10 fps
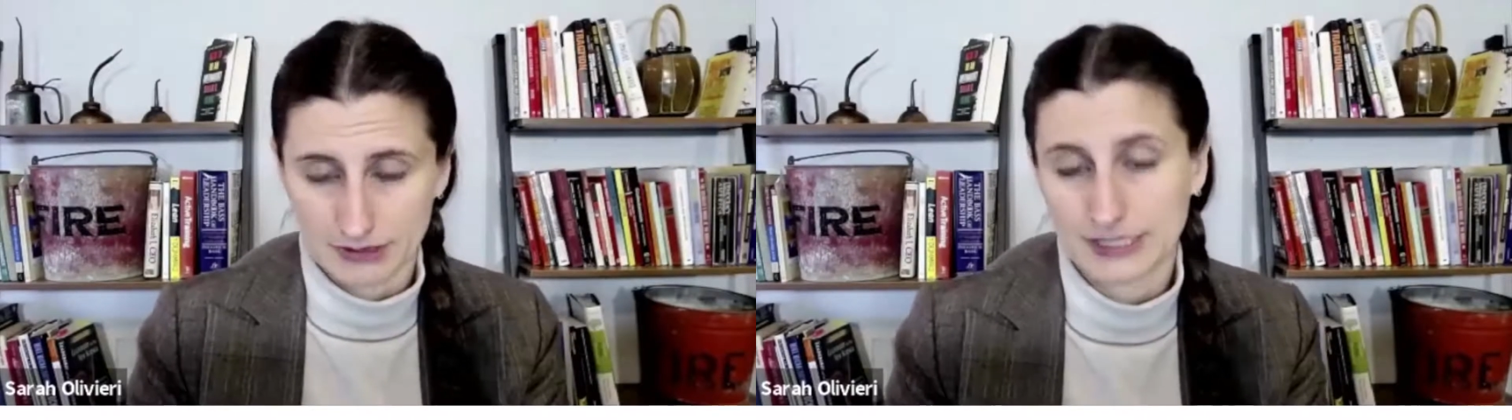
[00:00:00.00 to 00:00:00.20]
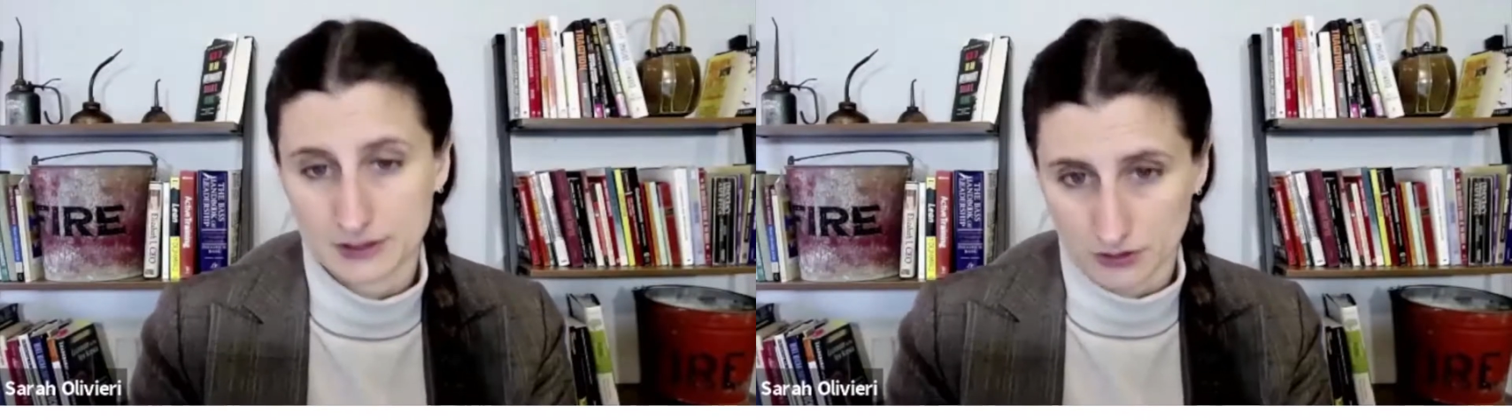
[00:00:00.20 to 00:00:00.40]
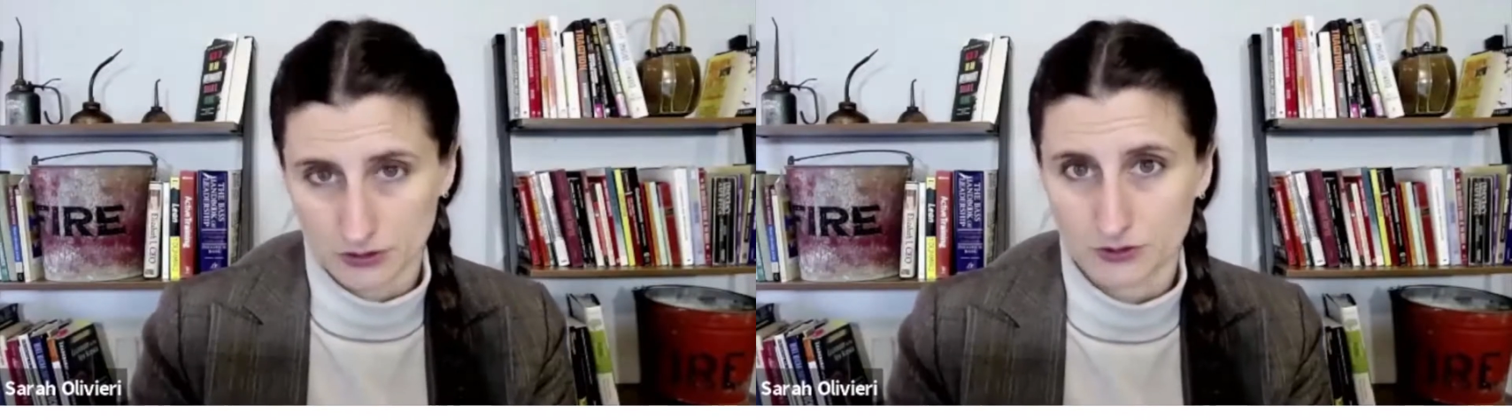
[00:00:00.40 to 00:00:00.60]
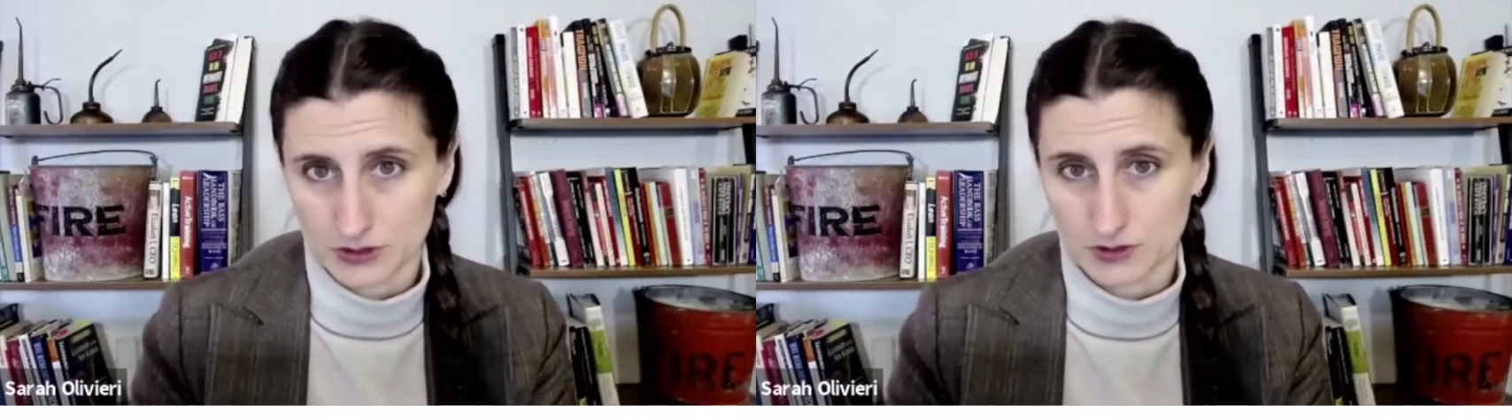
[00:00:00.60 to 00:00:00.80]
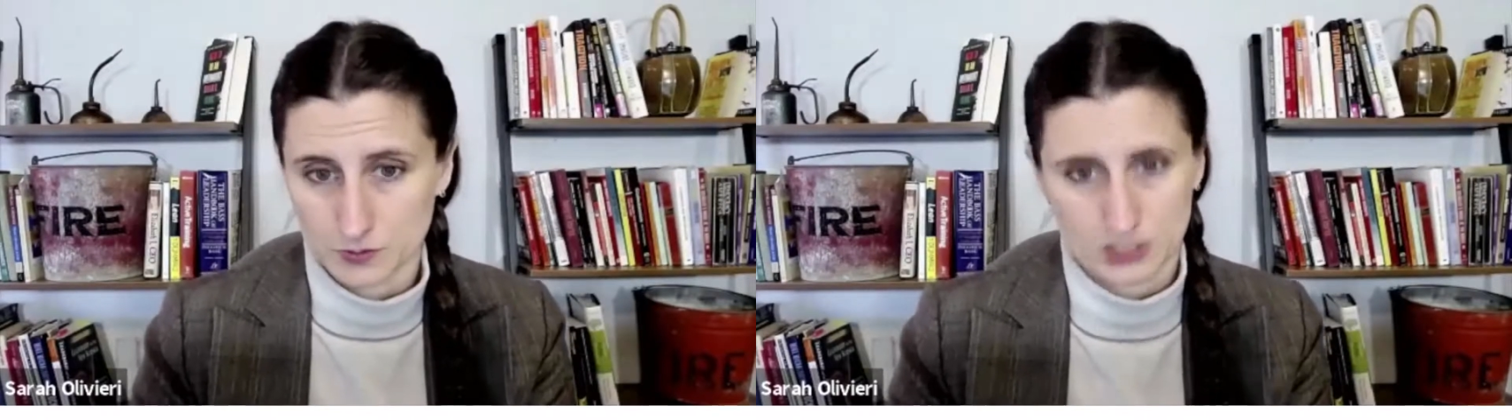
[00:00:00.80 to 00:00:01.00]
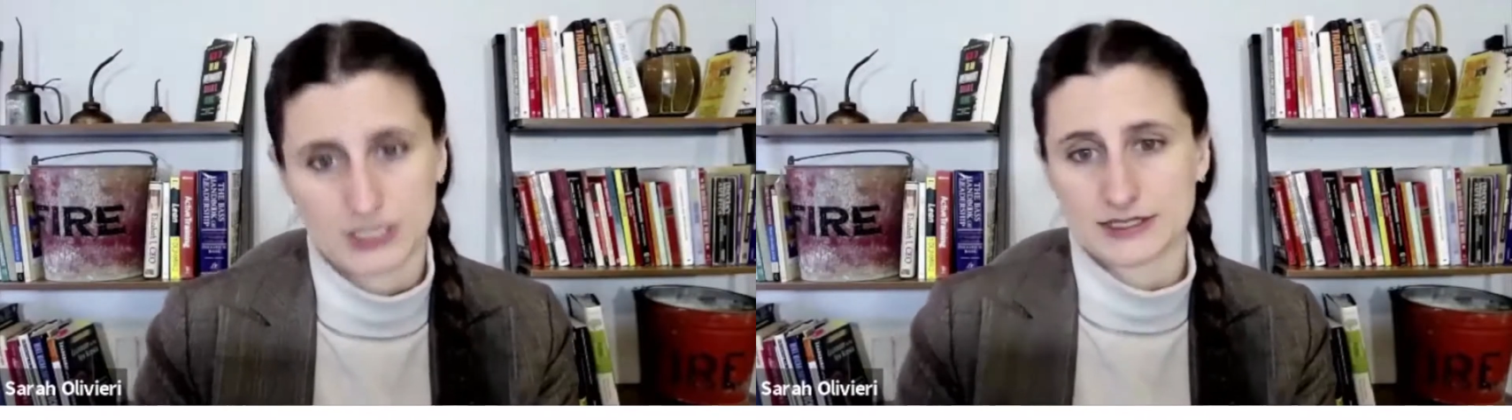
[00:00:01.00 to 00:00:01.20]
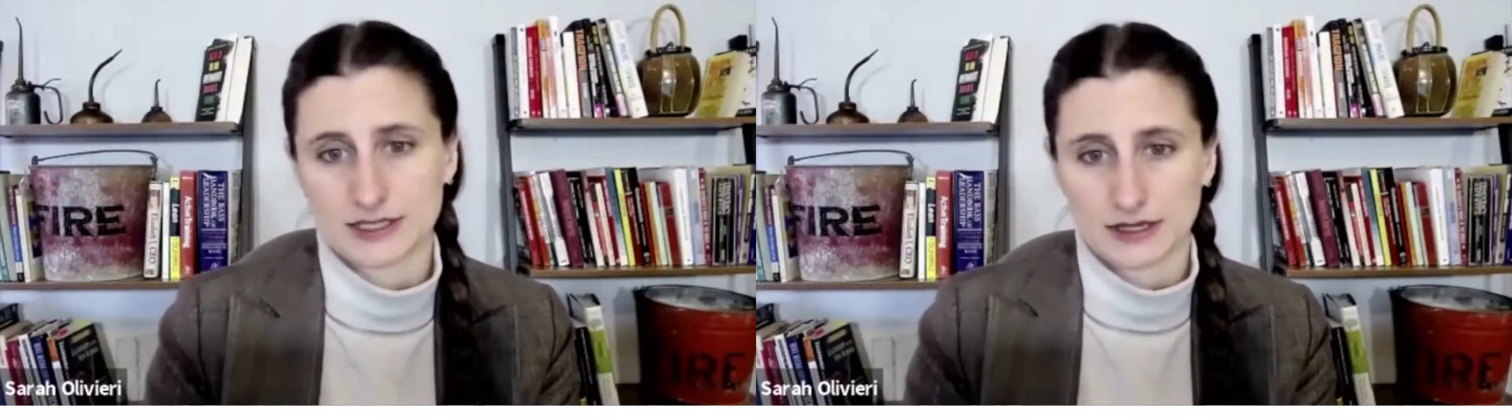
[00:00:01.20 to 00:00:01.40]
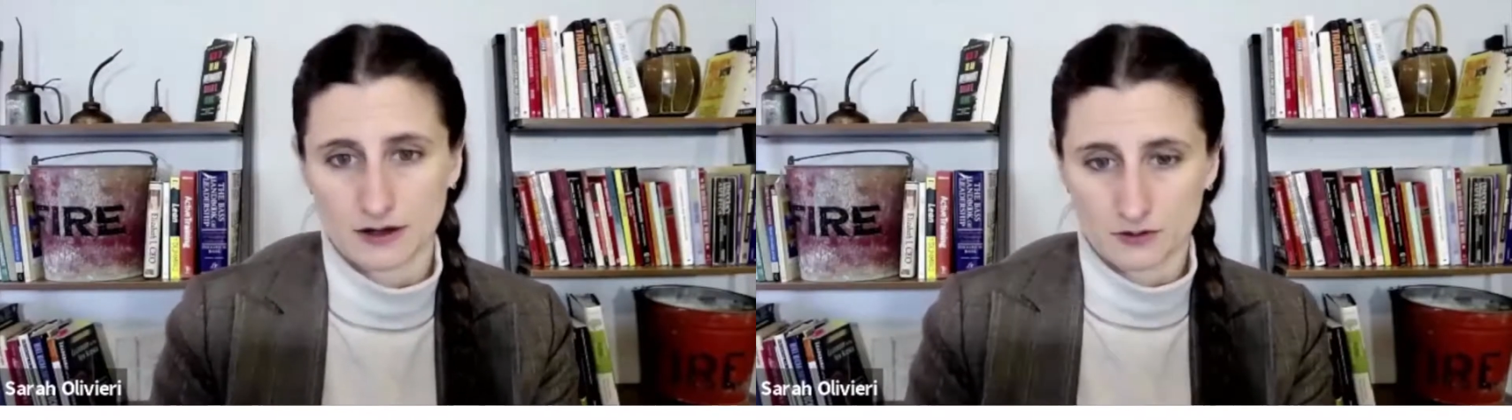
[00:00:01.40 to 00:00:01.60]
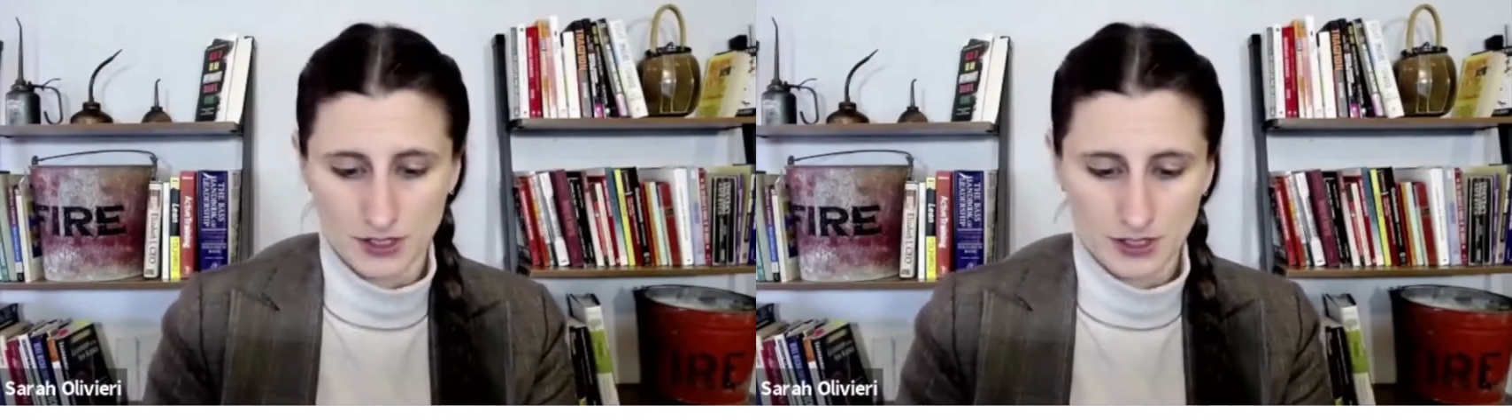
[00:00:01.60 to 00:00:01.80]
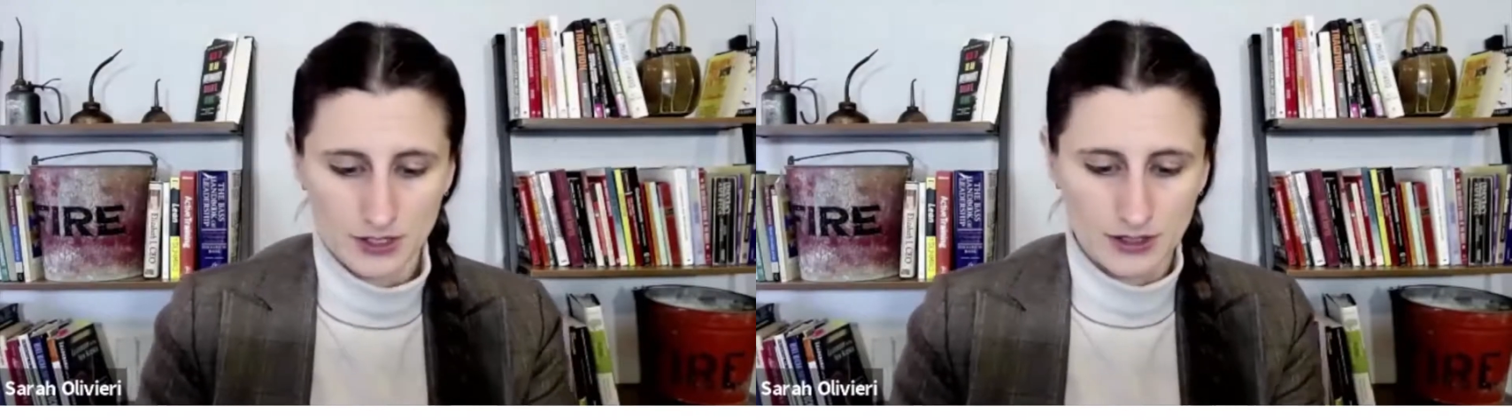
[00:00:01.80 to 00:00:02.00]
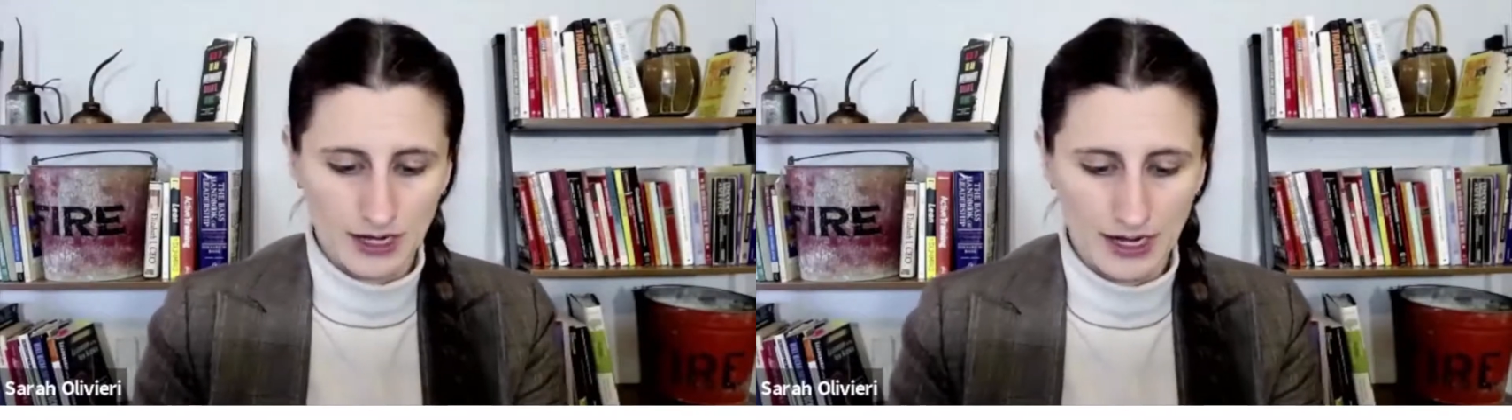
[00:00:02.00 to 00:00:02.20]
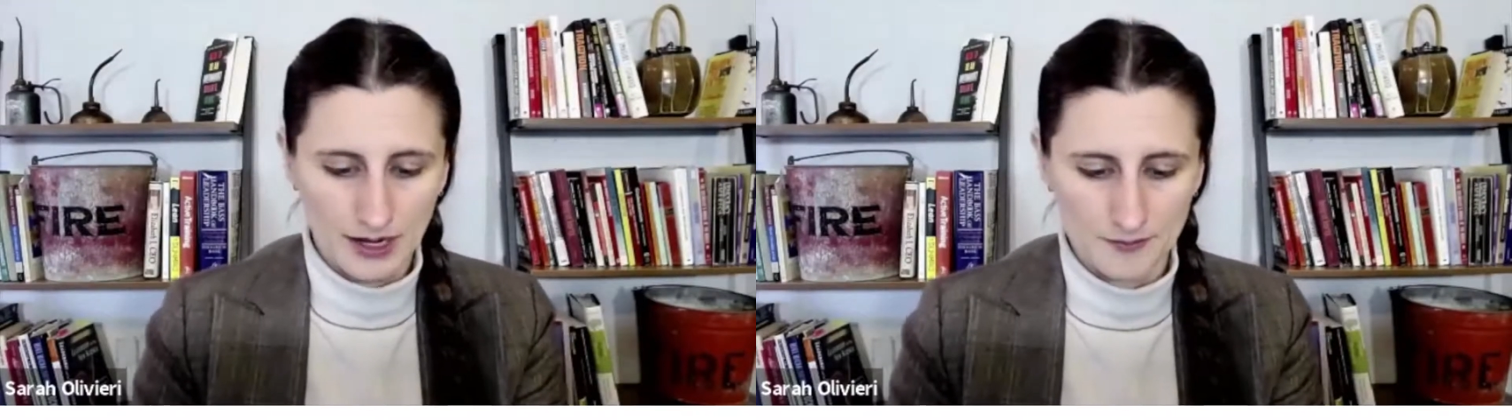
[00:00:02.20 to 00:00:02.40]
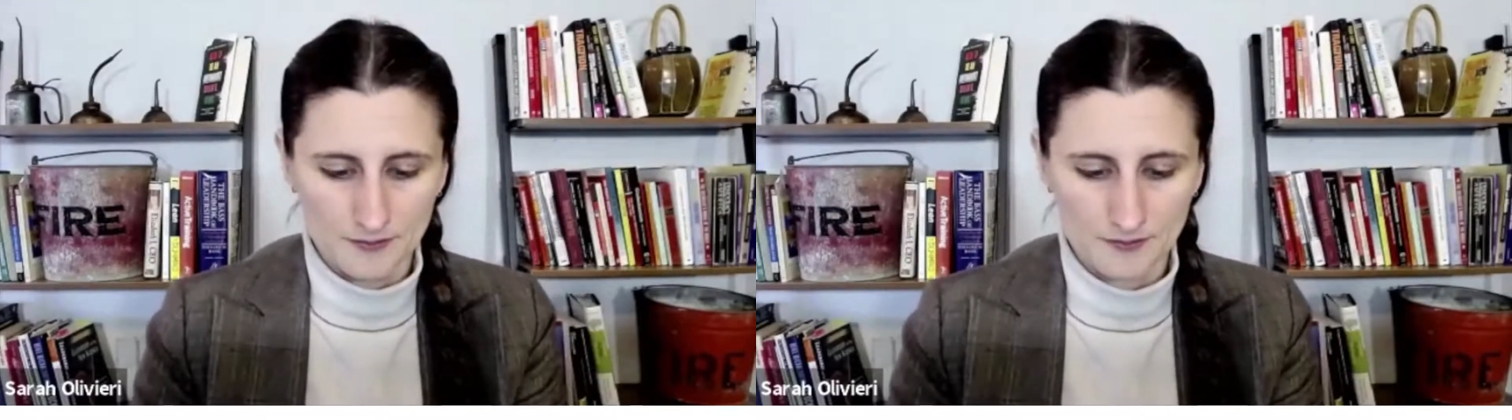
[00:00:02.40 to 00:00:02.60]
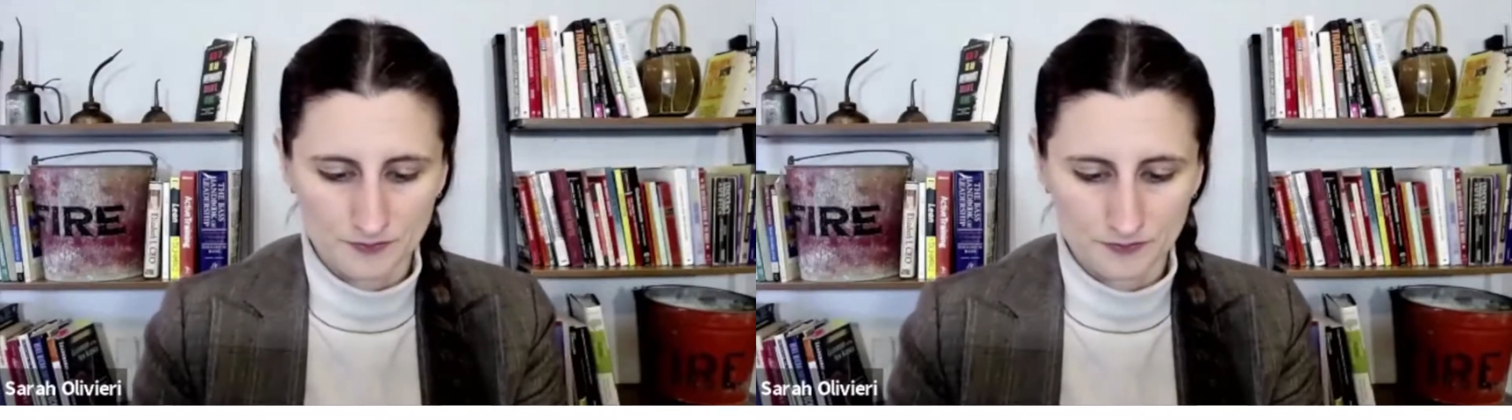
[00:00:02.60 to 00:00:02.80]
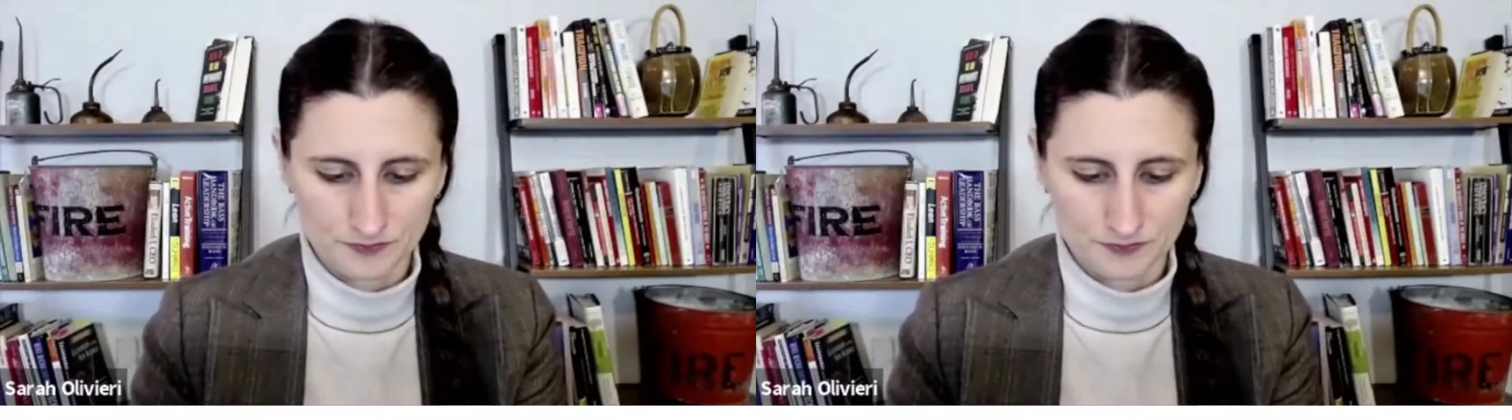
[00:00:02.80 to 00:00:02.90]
Unless it closes, in which case they don't.